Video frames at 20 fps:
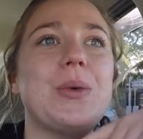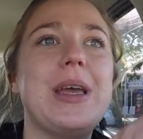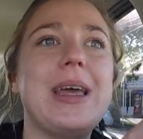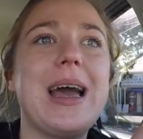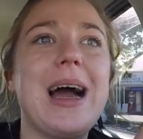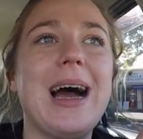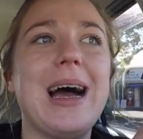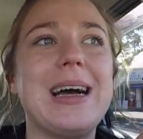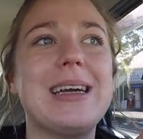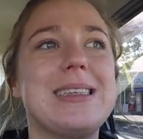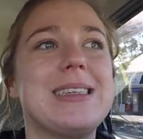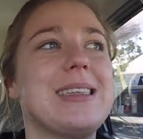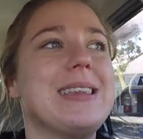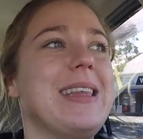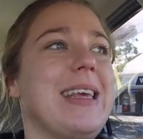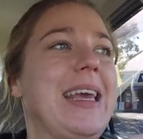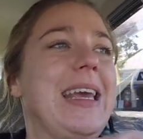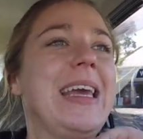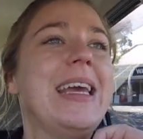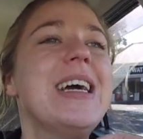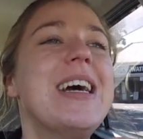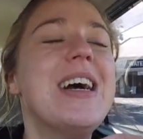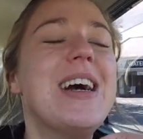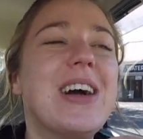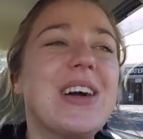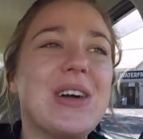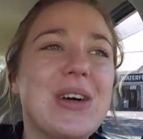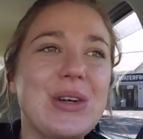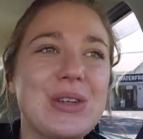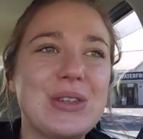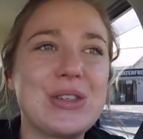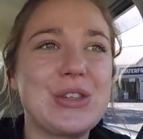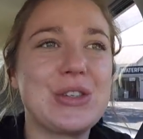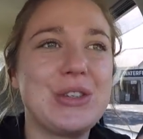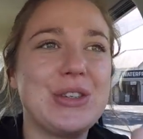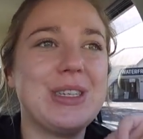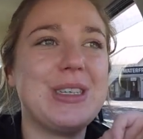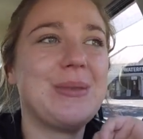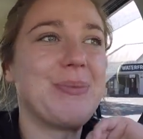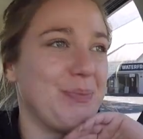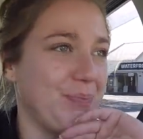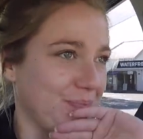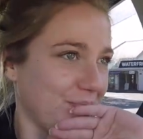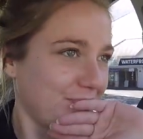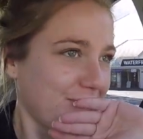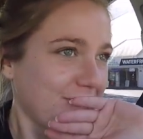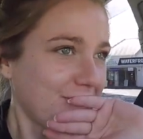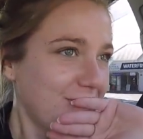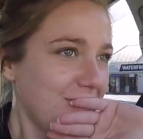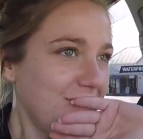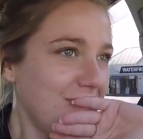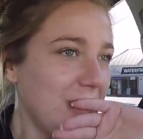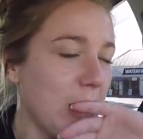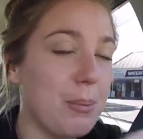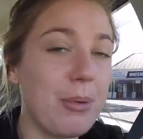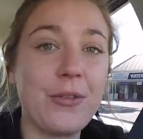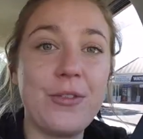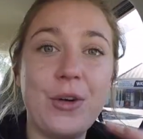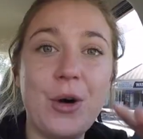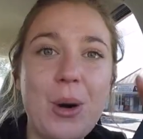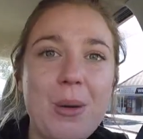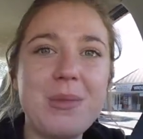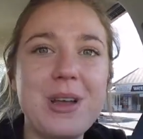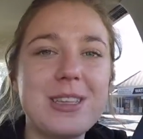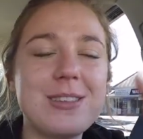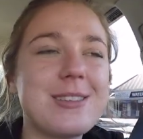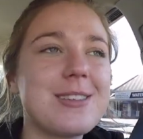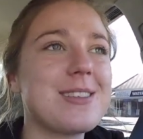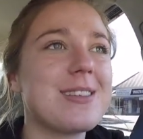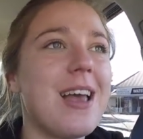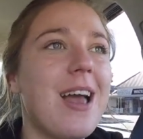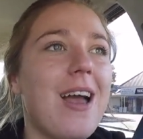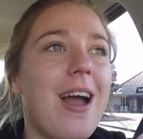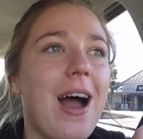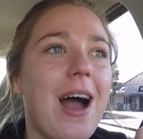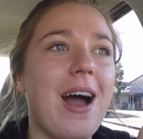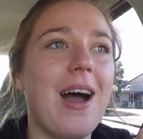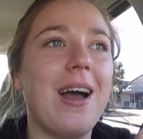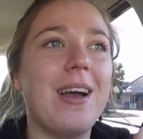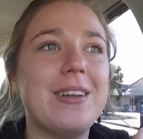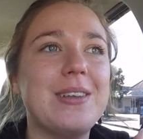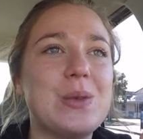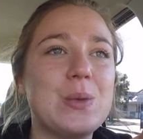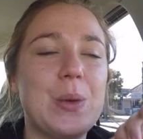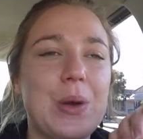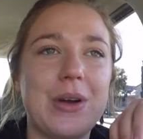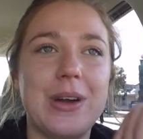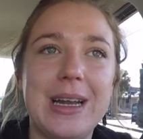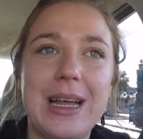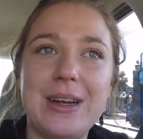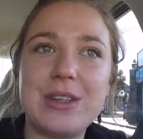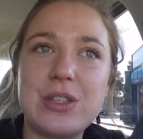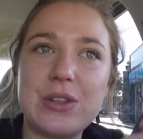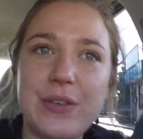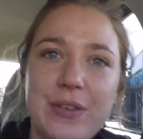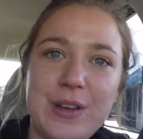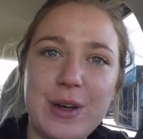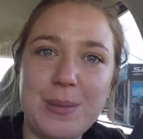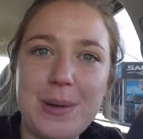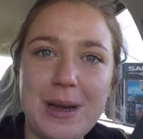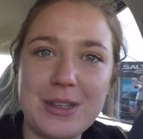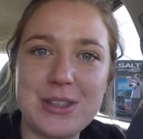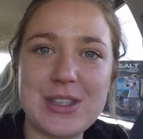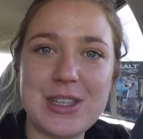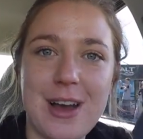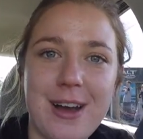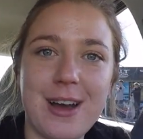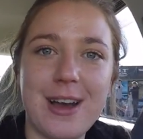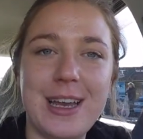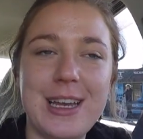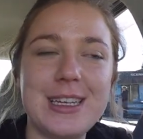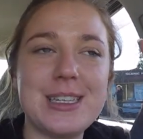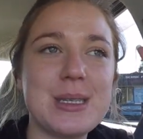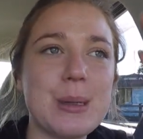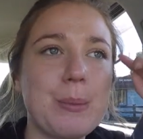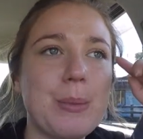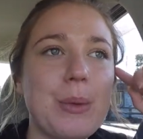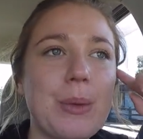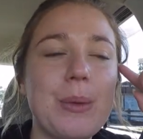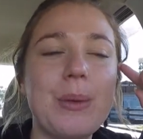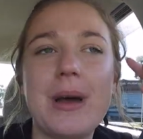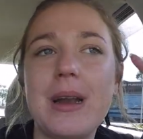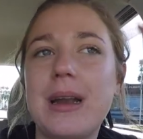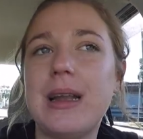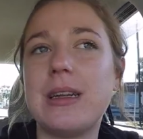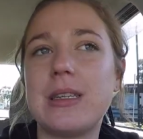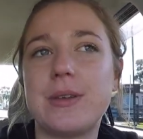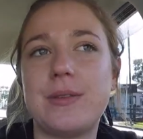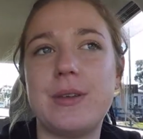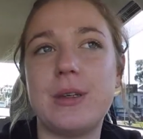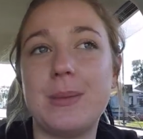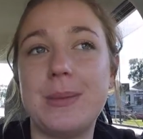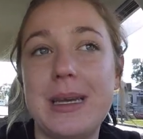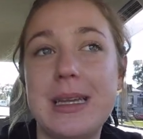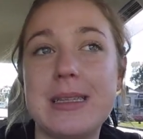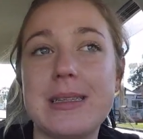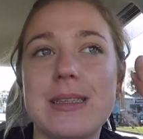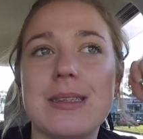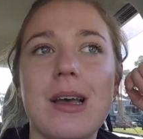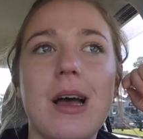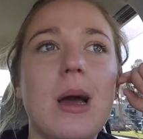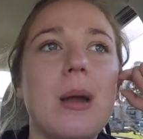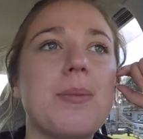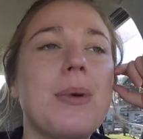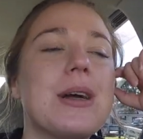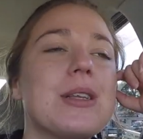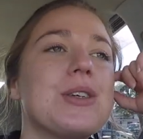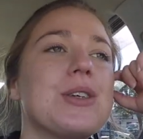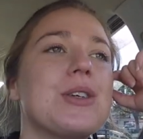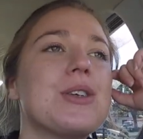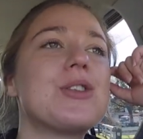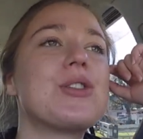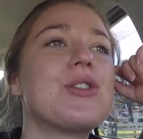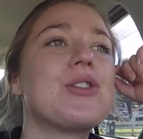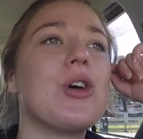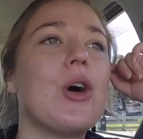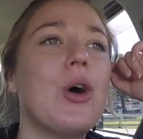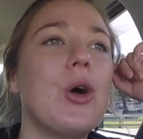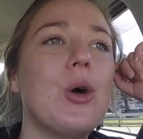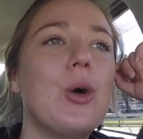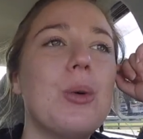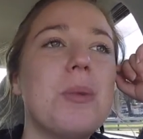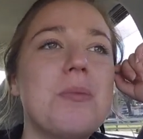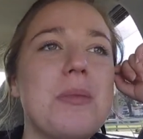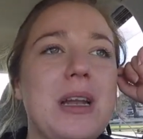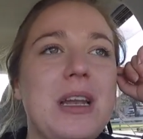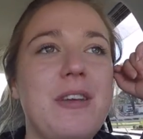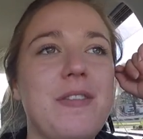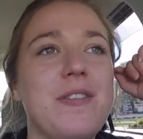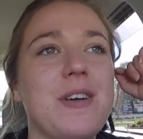We had the cultural performance and we were allowed to film outside, but we weren't allowed to film inside, but I took so many